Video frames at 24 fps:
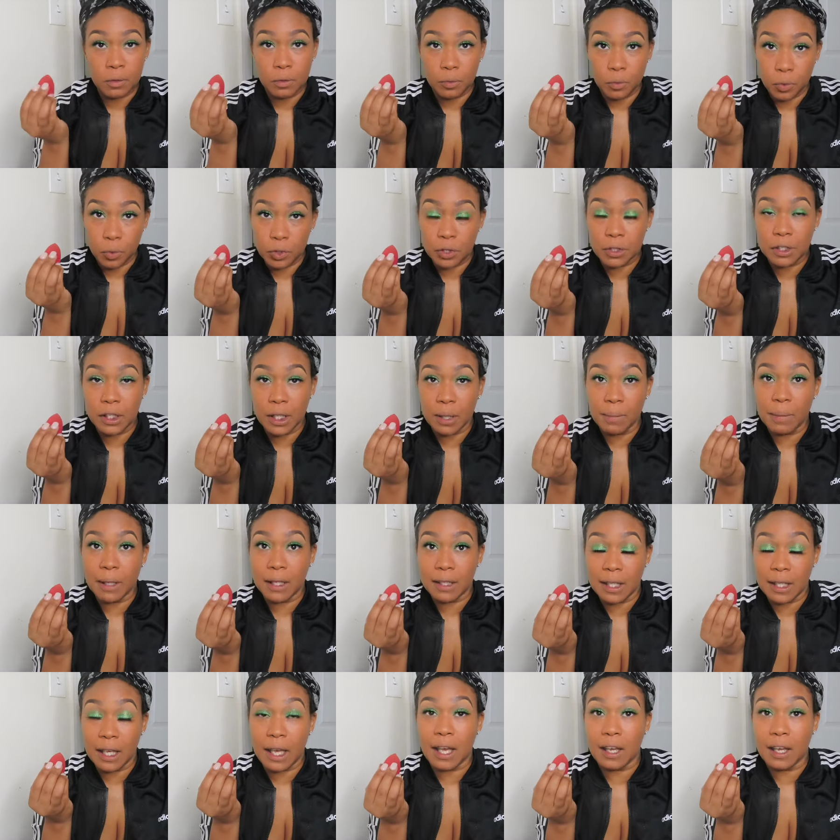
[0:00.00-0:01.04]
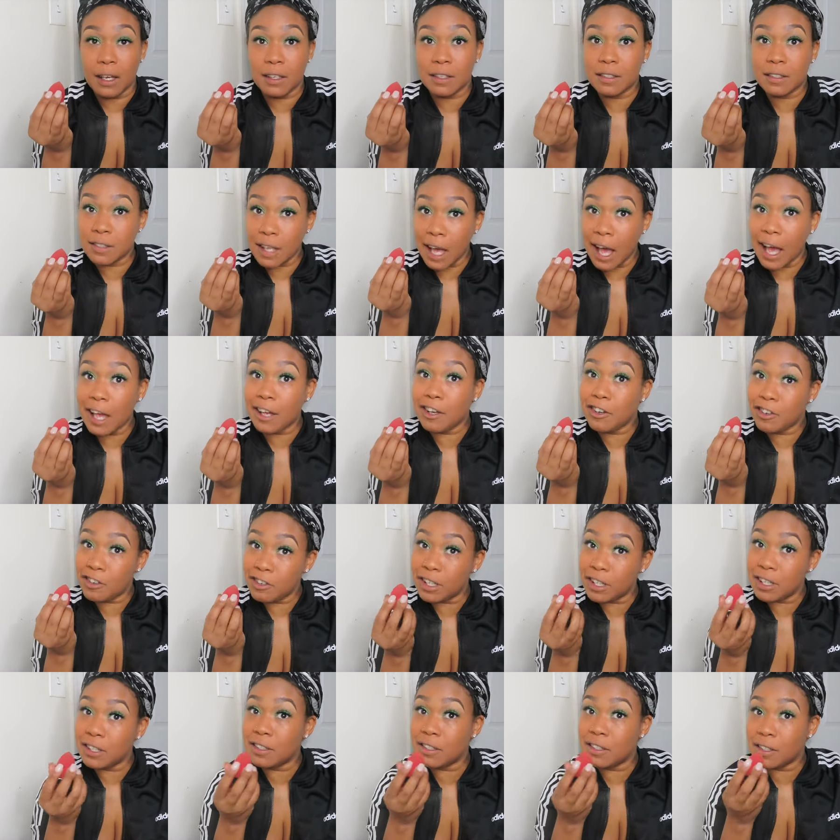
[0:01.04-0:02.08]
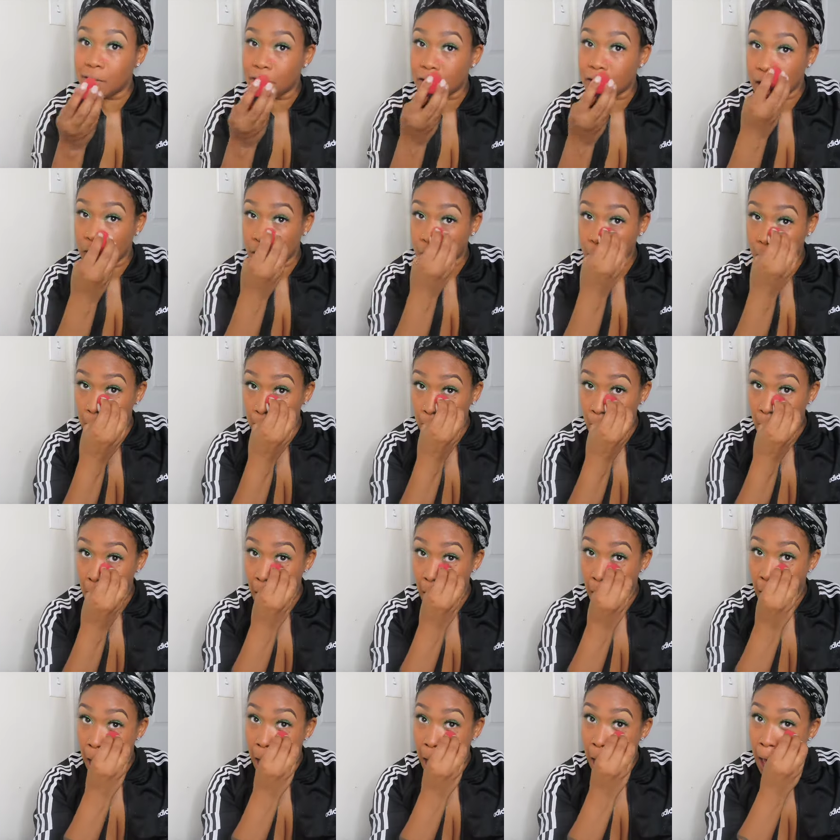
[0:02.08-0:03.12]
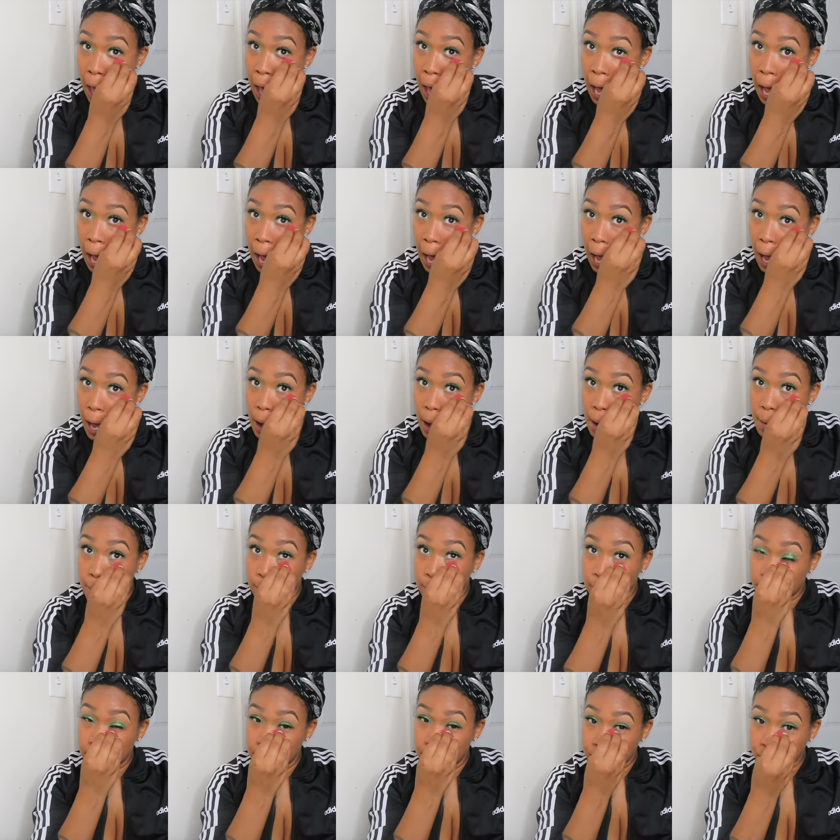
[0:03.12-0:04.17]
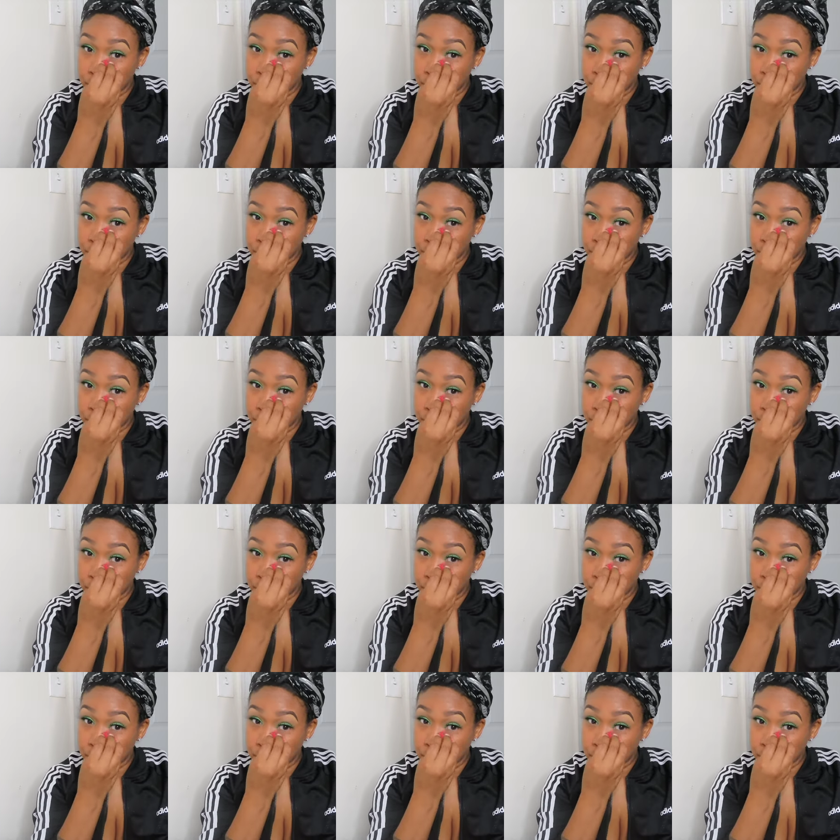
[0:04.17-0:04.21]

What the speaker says: We'll see about that, because I crease the fuck up. And